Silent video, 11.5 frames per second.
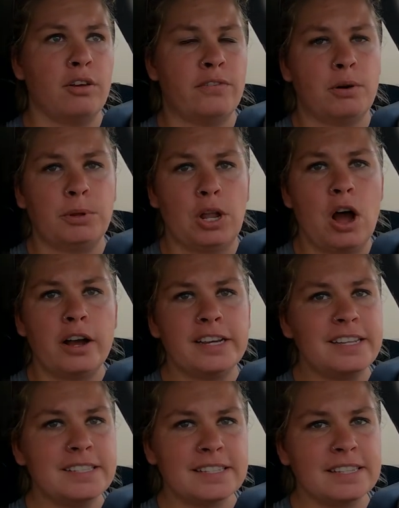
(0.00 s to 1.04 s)
of our
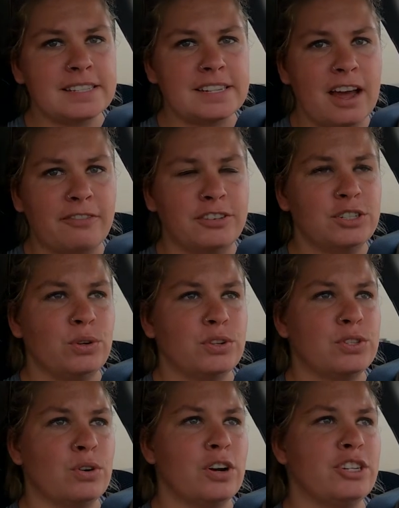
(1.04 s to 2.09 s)
belongings and stuff into a
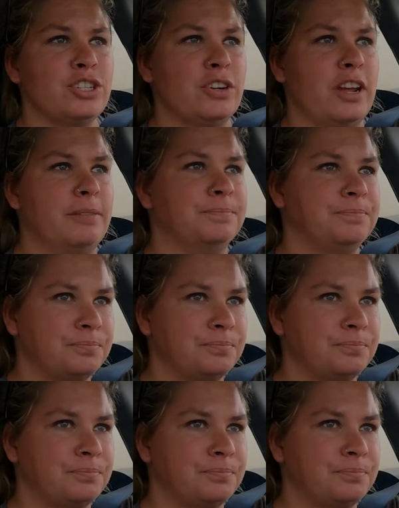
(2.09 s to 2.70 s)
storage unit.